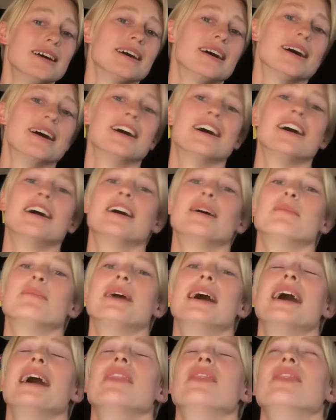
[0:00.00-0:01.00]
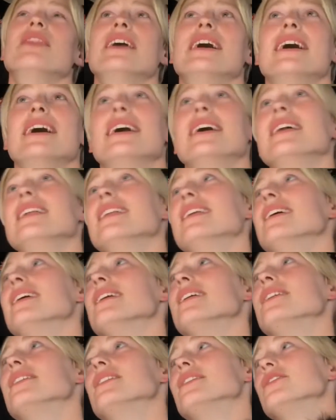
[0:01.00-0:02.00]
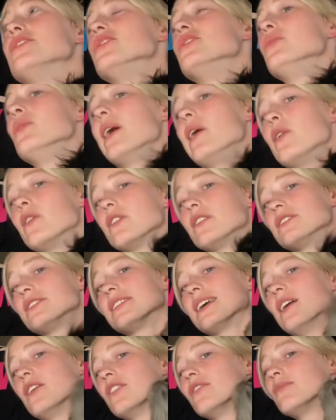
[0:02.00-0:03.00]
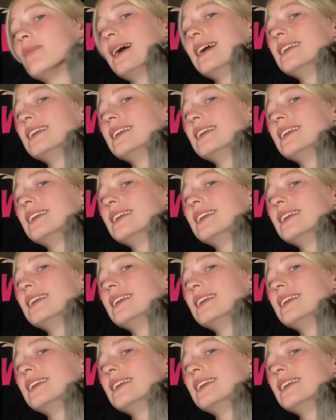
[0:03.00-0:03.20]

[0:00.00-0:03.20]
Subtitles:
And then 2 hours out of my